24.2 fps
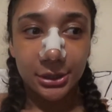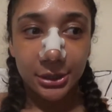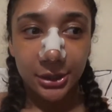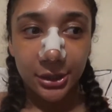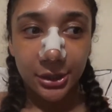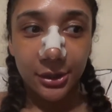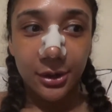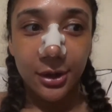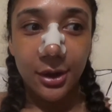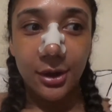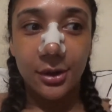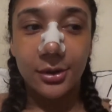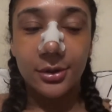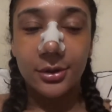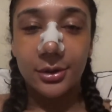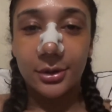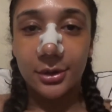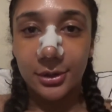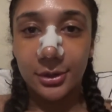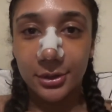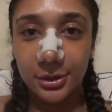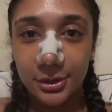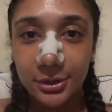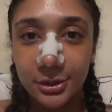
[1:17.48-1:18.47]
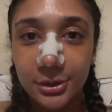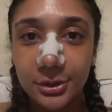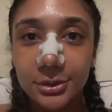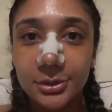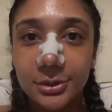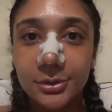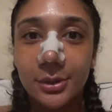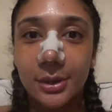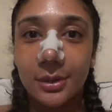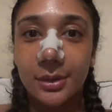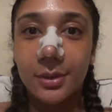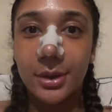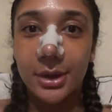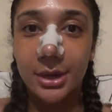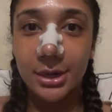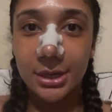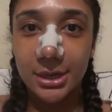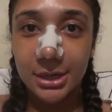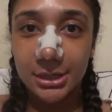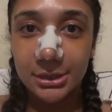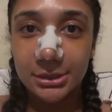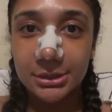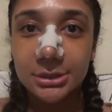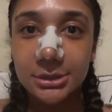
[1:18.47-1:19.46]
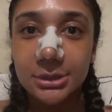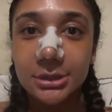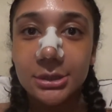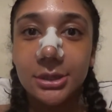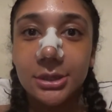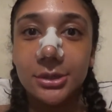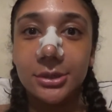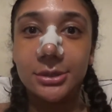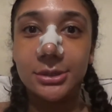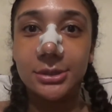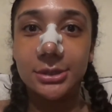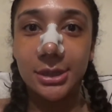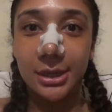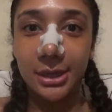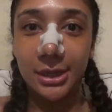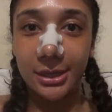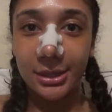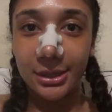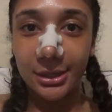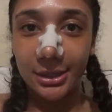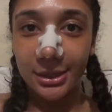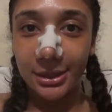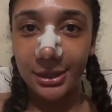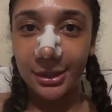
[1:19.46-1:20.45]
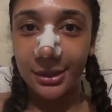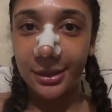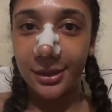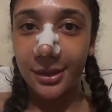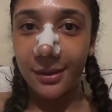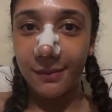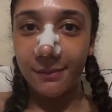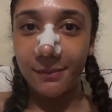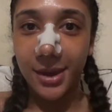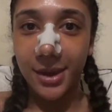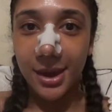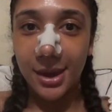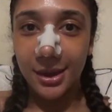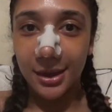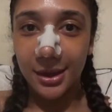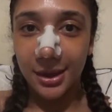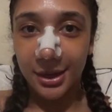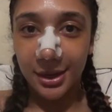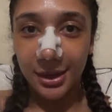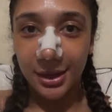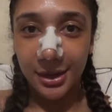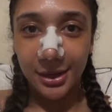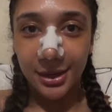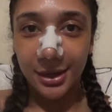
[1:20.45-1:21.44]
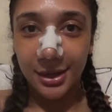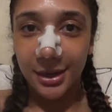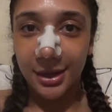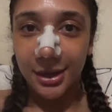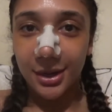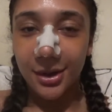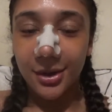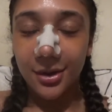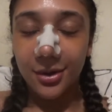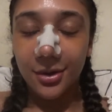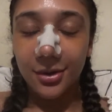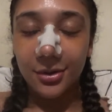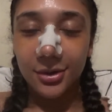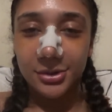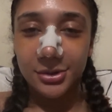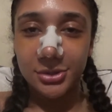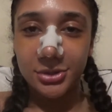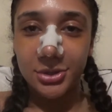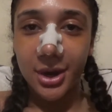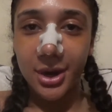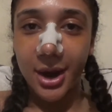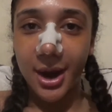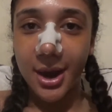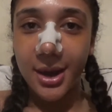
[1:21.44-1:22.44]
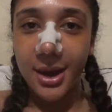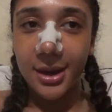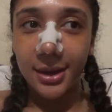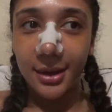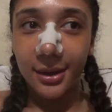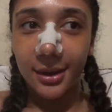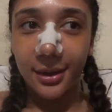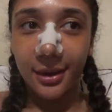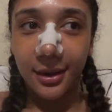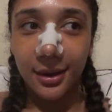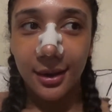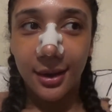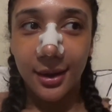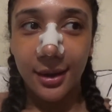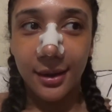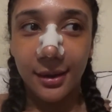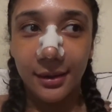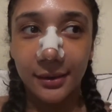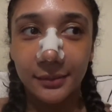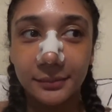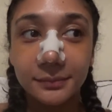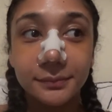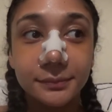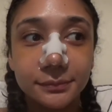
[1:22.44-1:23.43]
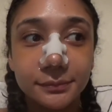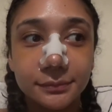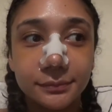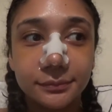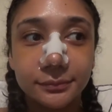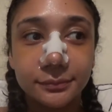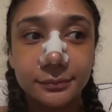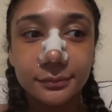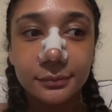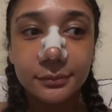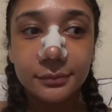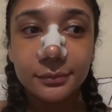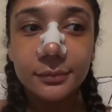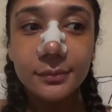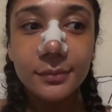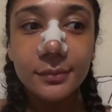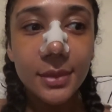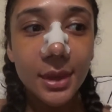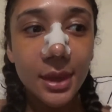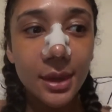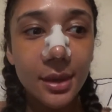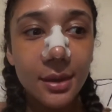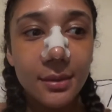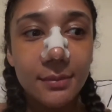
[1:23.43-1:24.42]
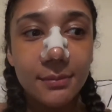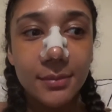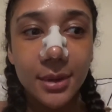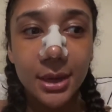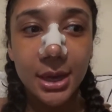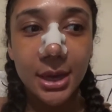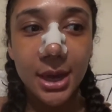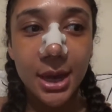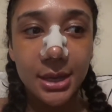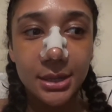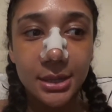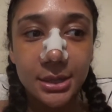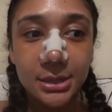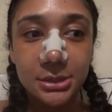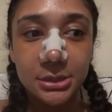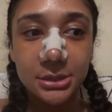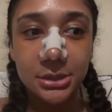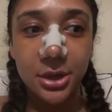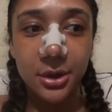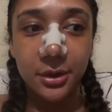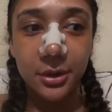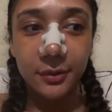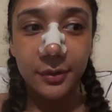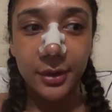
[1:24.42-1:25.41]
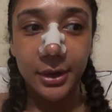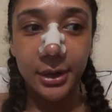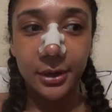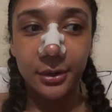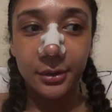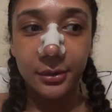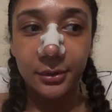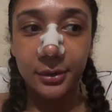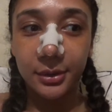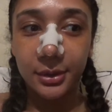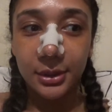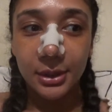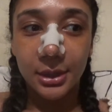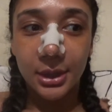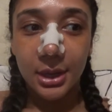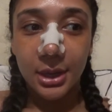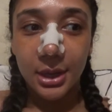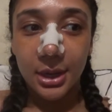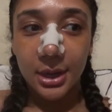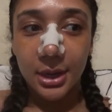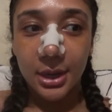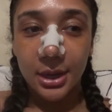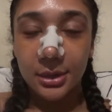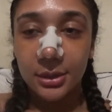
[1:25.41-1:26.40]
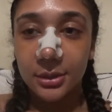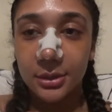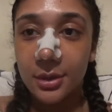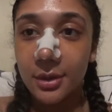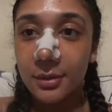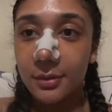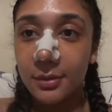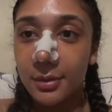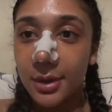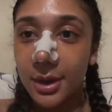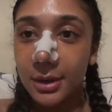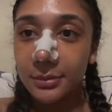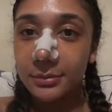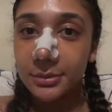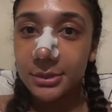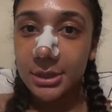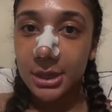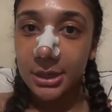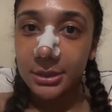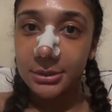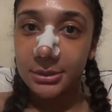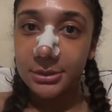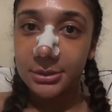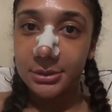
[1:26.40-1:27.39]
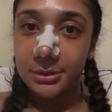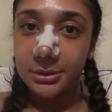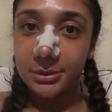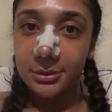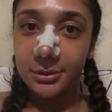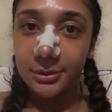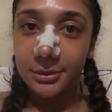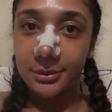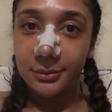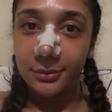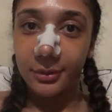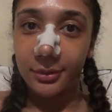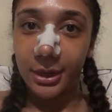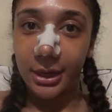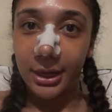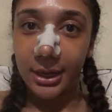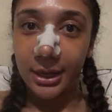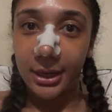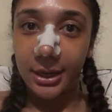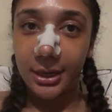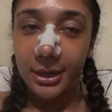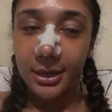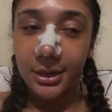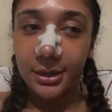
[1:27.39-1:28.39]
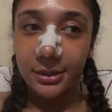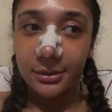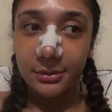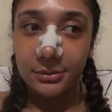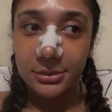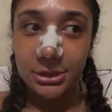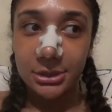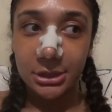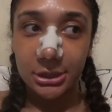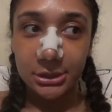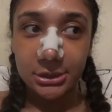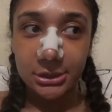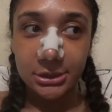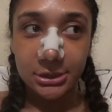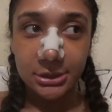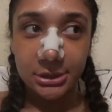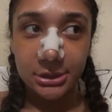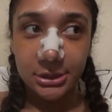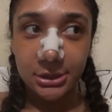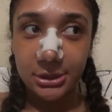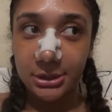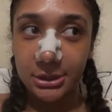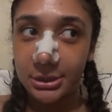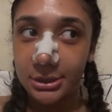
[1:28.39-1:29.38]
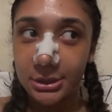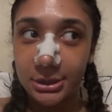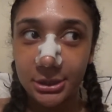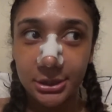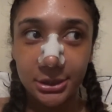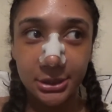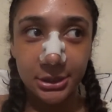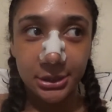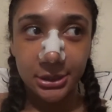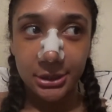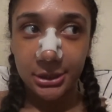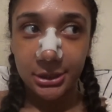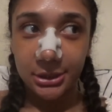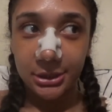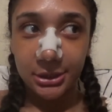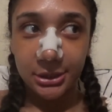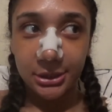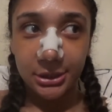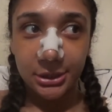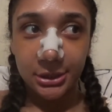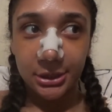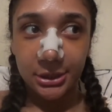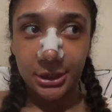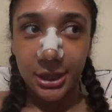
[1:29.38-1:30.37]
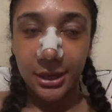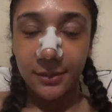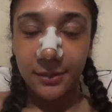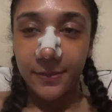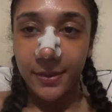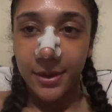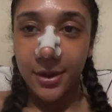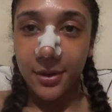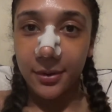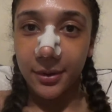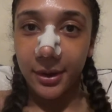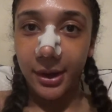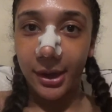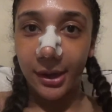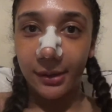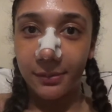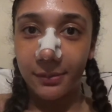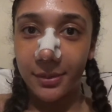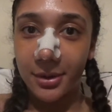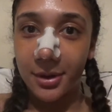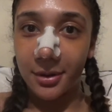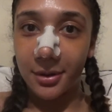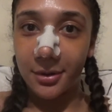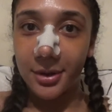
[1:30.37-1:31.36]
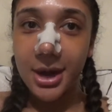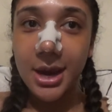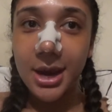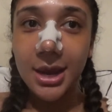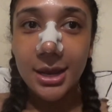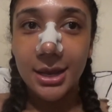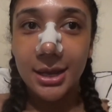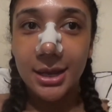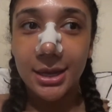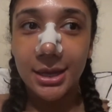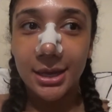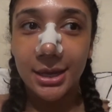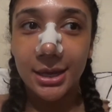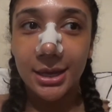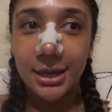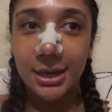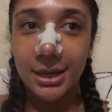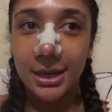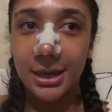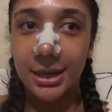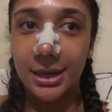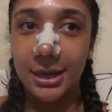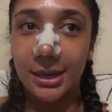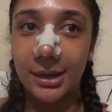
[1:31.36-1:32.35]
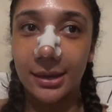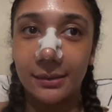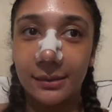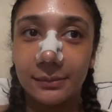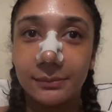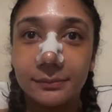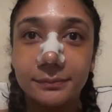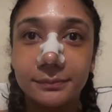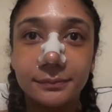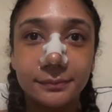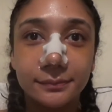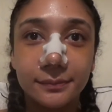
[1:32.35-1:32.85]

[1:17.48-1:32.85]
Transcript: you know, doing what it needs to do to get back on track. Um, but yeah there's no real no real updates really I'm just keeping on keeping on um,